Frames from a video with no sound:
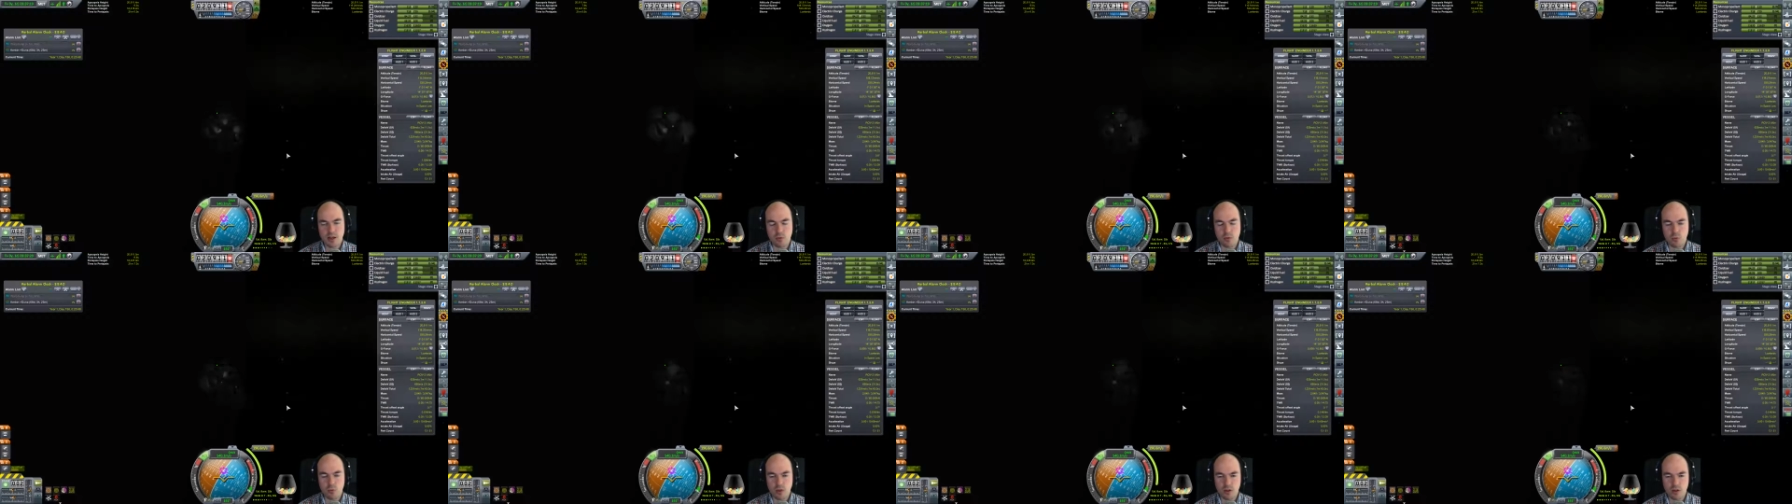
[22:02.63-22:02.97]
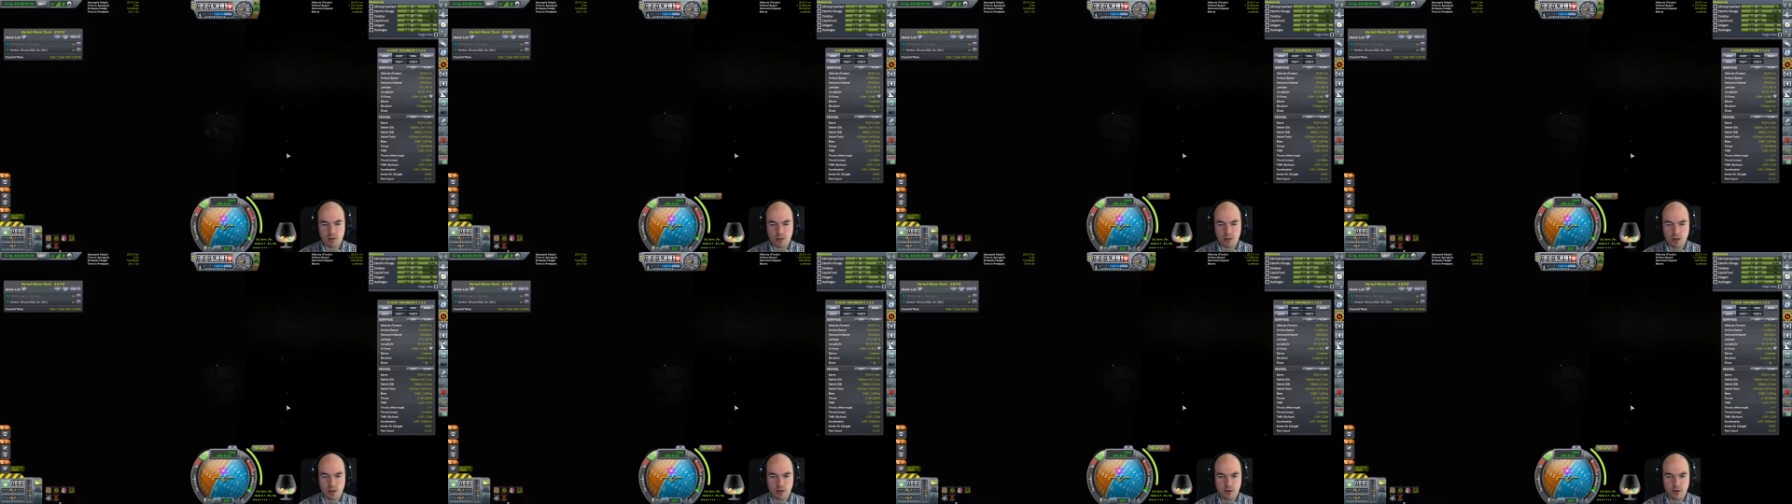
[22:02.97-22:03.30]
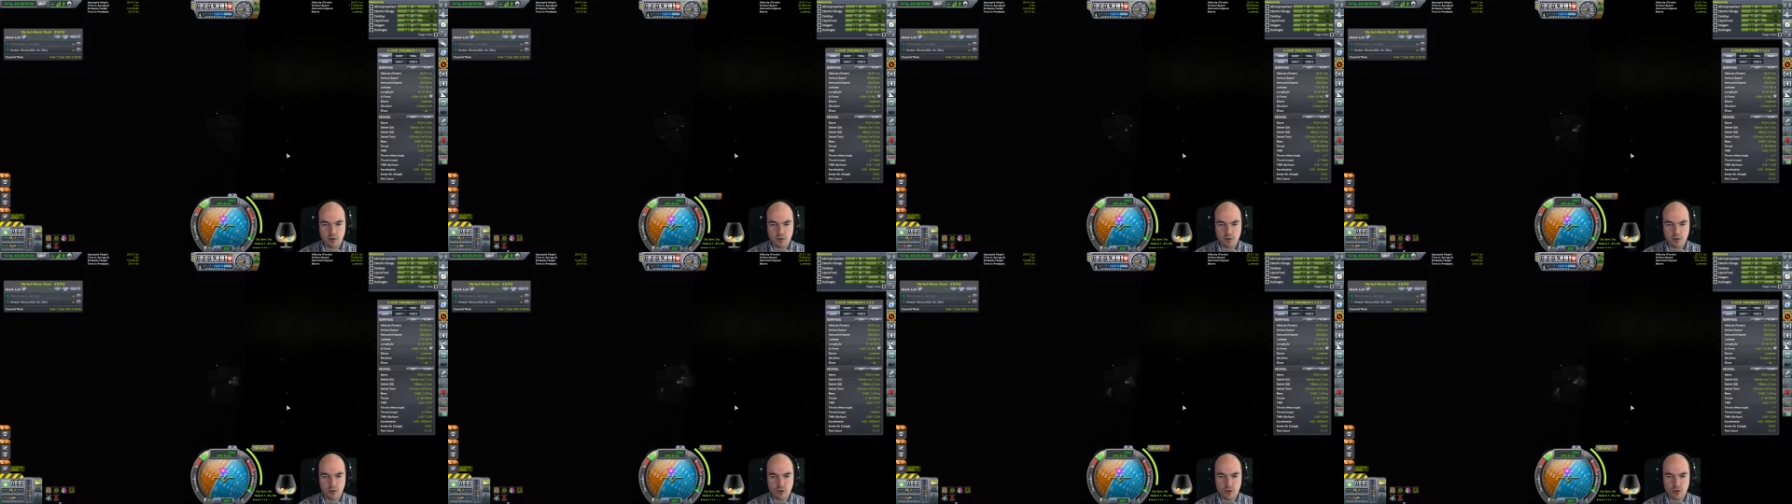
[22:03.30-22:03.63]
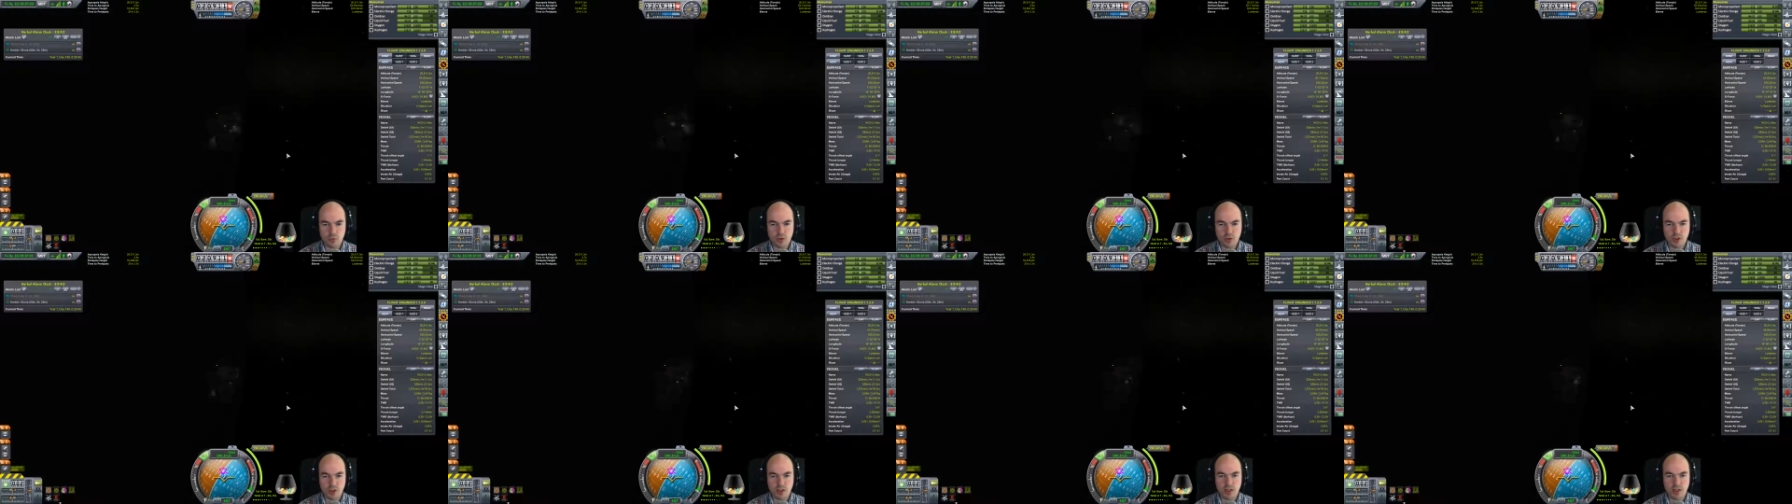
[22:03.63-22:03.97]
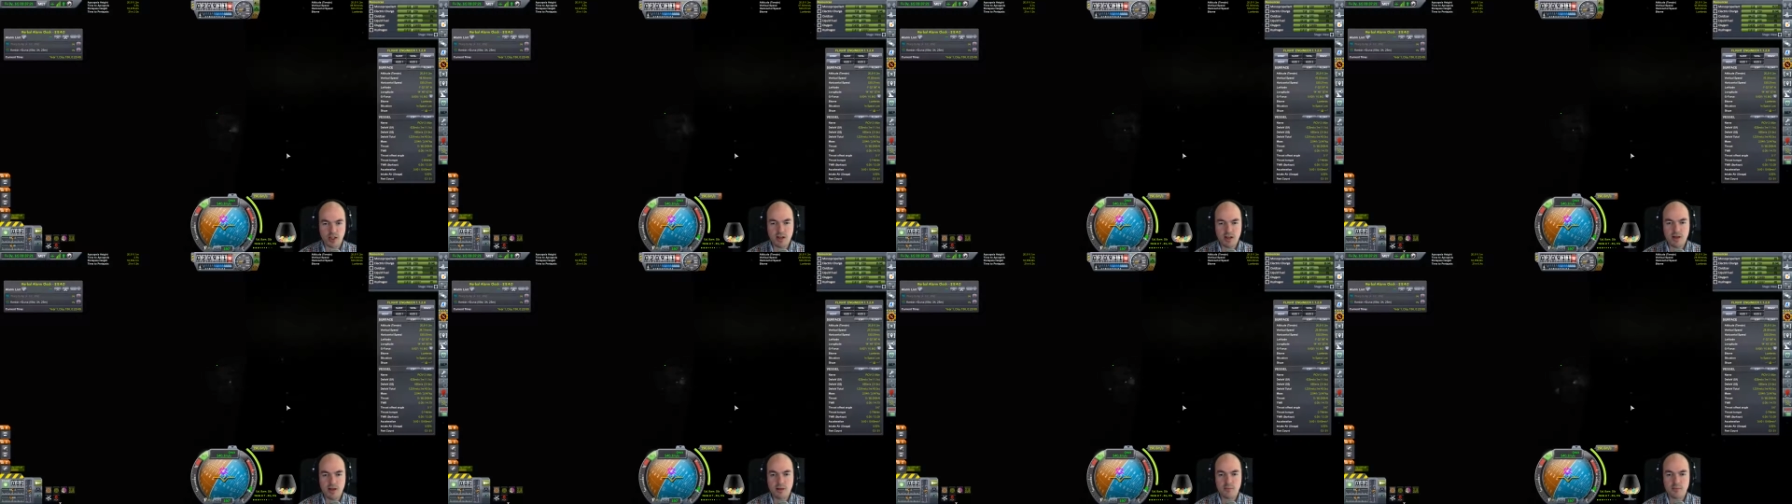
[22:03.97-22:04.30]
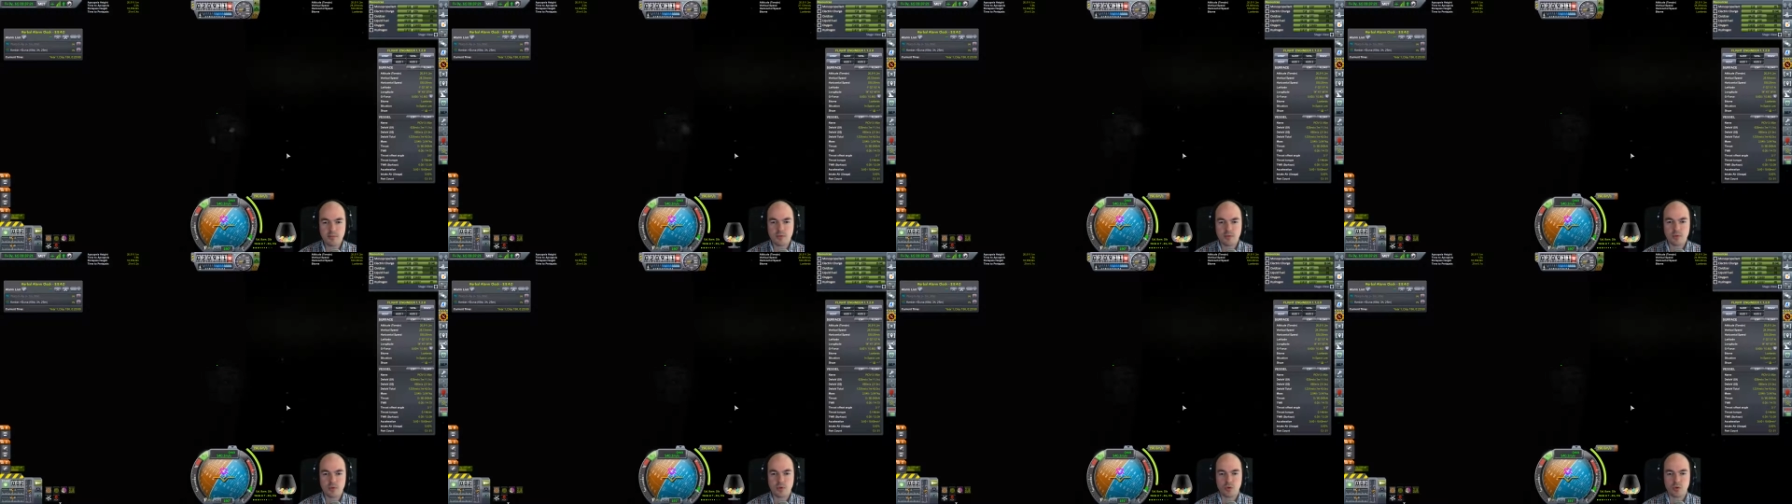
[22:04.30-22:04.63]
we are now switching
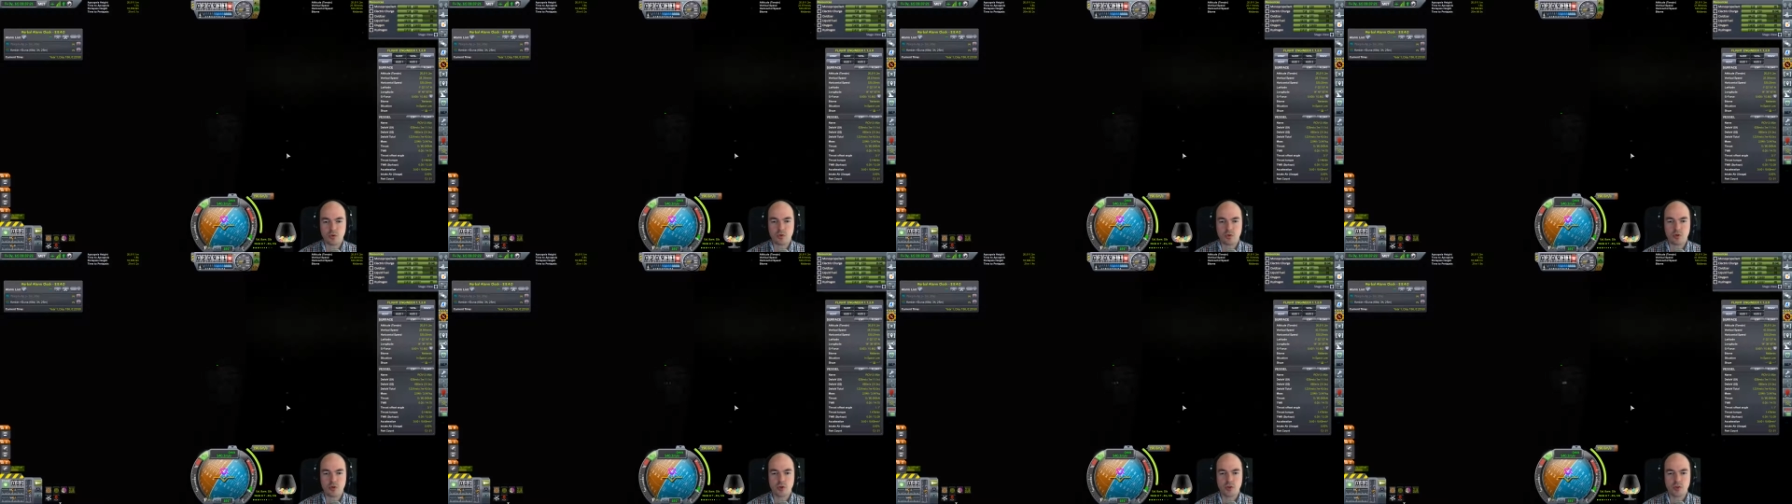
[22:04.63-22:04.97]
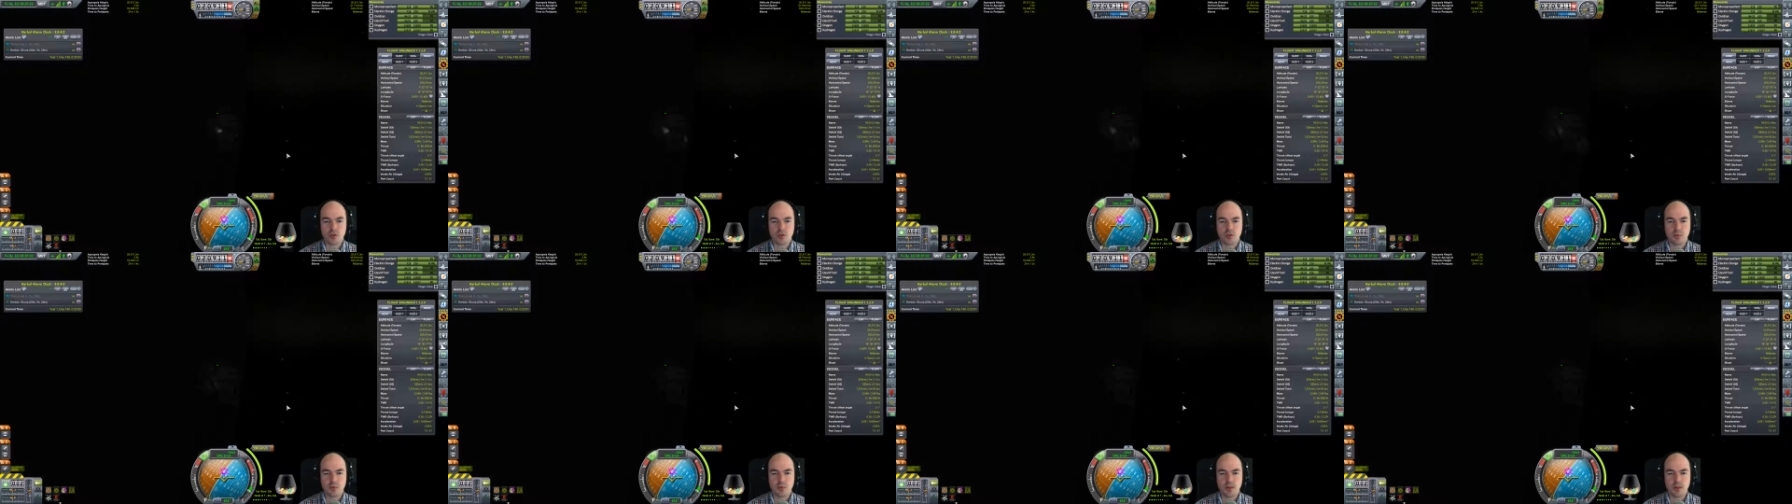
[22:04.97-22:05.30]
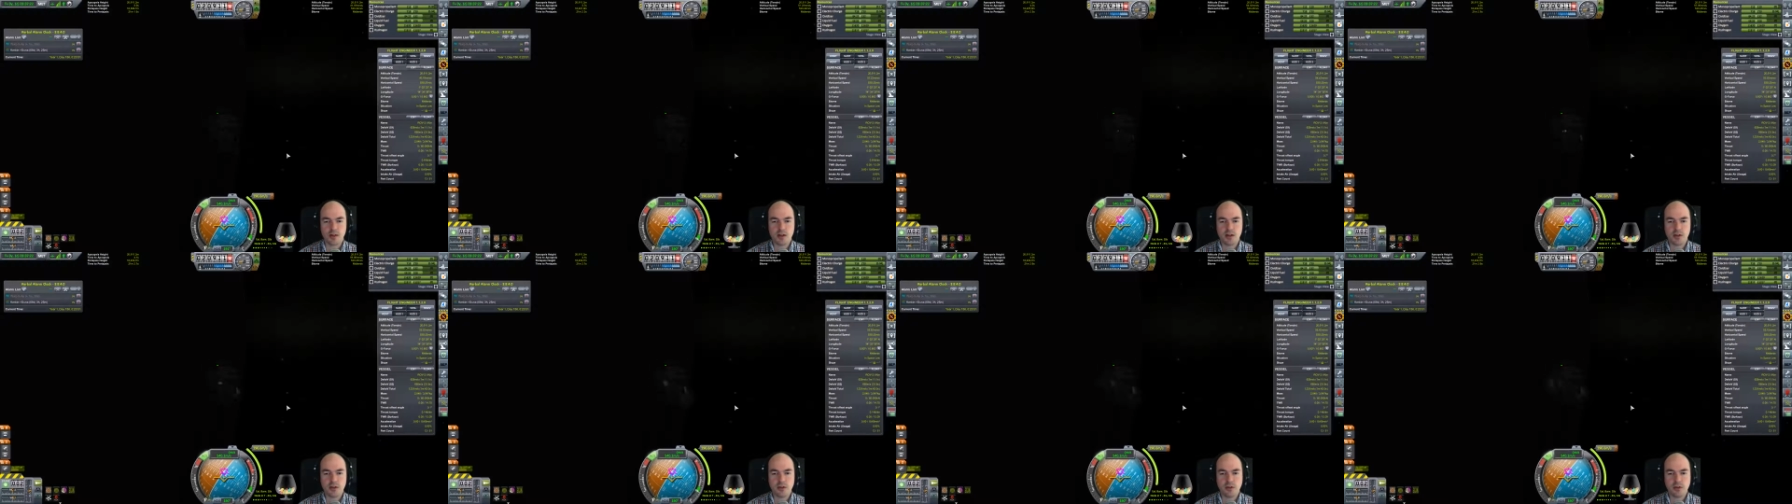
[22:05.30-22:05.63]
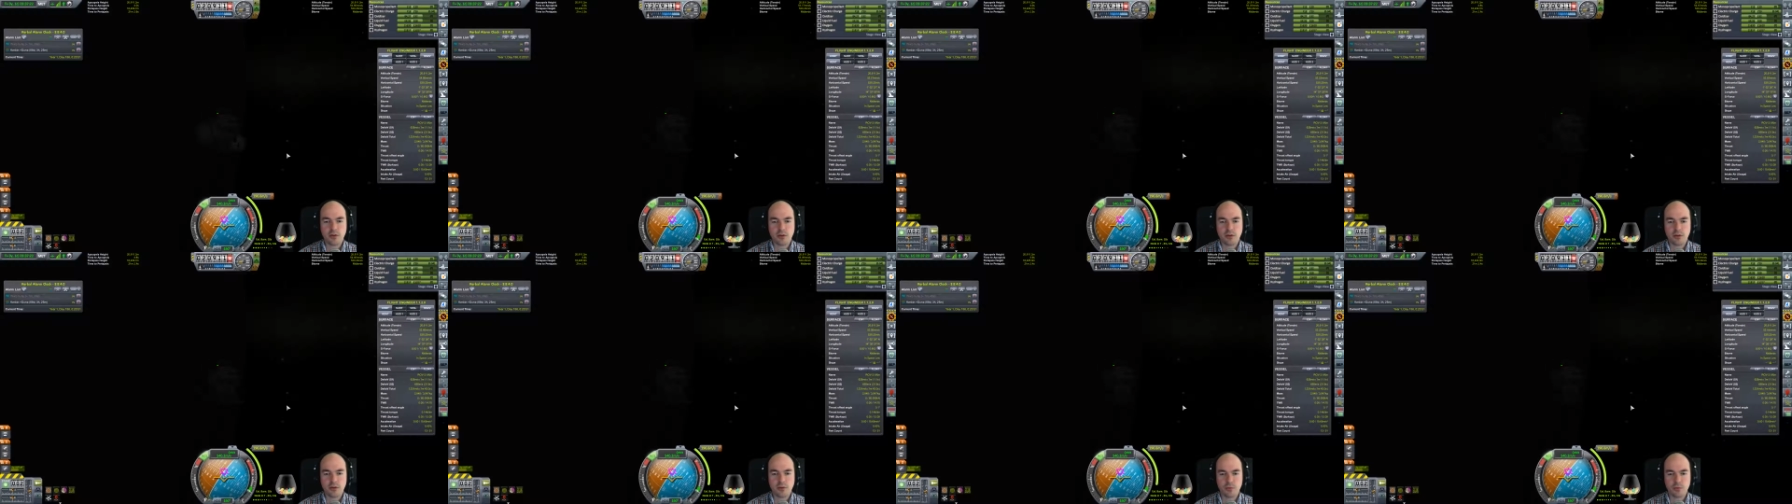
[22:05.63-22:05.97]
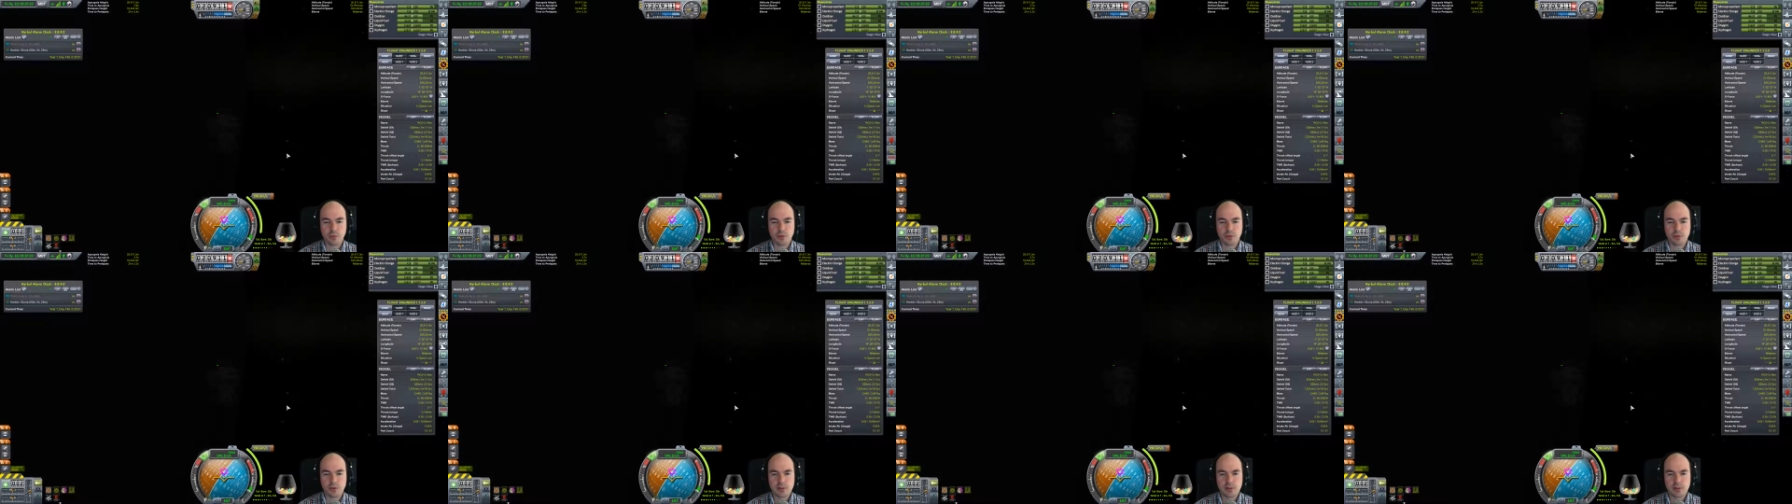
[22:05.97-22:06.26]
games or doing something else. Or,